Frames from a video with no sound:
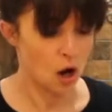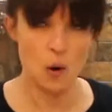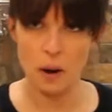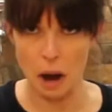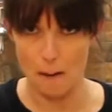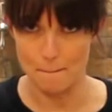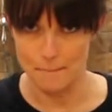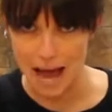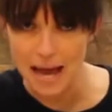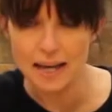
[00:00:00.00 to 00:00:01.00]
Going
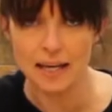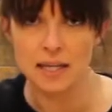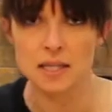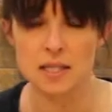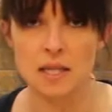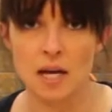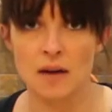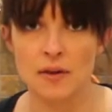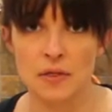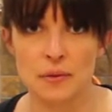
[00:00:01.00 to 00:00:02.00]
back into the
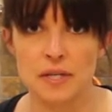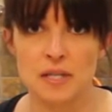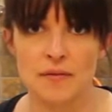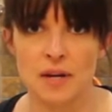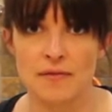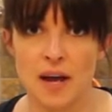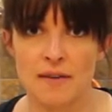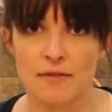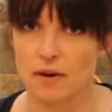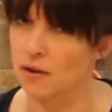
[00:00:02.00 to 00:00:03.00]
oven,
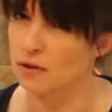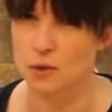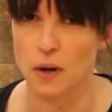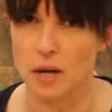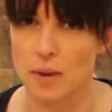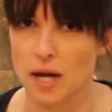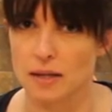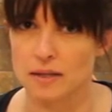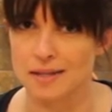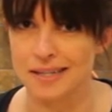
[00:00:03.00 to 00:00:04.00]
375 for another 20
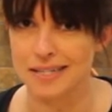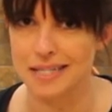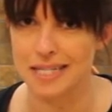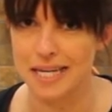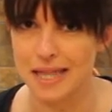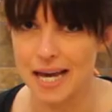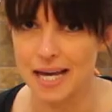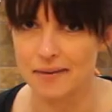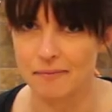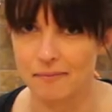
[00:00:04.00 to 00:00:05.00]
minutes. See you
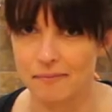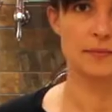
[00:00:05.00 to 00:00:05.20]
then.